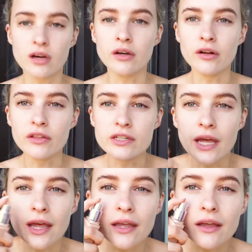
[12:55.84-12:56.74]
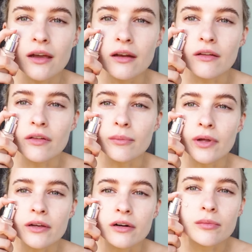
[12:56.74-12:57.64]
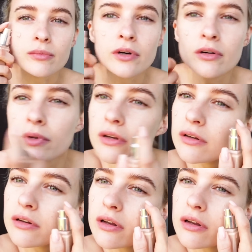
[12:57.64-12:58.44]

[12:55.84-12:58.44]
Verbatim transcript: Another day, another makeup moment.